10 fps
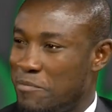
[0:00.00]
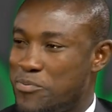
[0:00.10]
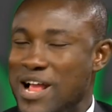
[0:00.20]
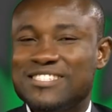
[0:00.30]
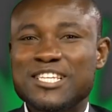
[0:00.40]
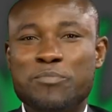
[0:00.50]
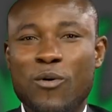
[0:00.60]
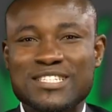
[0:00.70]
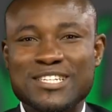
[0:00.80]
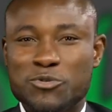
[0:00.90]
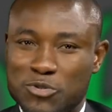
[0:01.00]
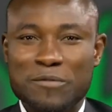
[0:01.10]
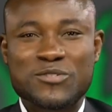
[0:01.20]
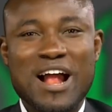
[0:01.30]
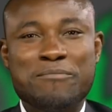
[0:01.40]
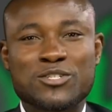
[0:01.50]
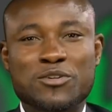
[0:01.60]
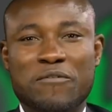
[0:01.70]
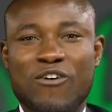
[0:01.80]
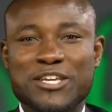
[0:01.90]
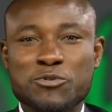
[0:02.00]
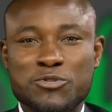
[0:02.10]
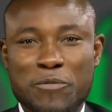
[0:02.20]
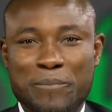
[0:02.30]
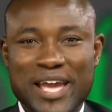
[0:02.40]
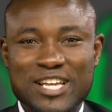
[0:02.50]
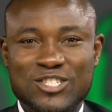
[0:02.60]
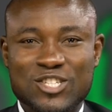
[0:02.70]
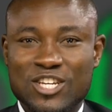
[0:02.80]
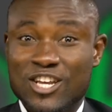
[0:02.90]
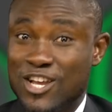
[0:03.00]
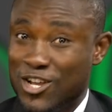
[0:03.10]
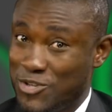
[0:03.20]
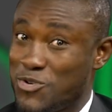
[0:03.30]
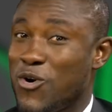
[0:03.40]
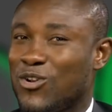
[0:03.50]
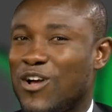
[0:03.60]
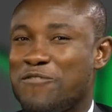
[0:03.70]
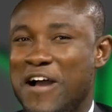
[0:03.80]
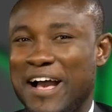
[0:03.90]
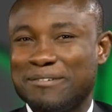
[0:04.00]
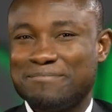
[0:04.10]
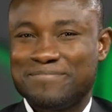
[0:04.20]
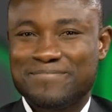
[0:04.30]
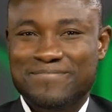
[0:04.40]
press this button to subscribe on top of our YouTube page. You go love am.